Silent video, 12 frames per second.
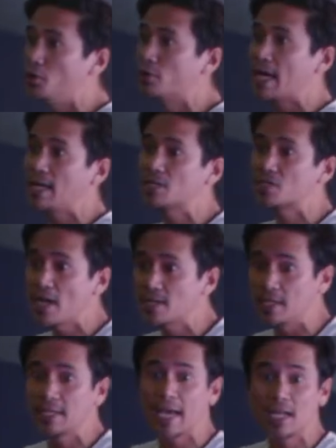cannot change it.
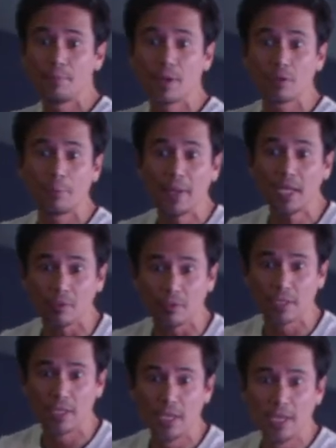It cannot be repealed.
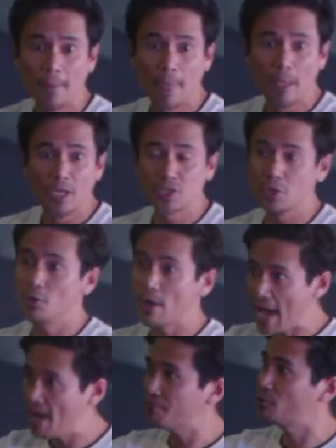So you
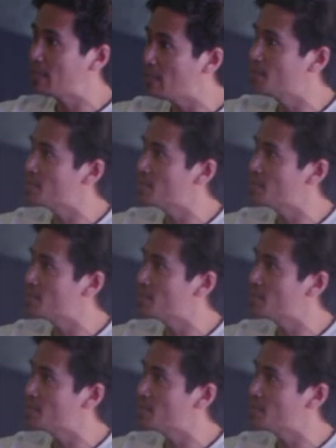have to kill this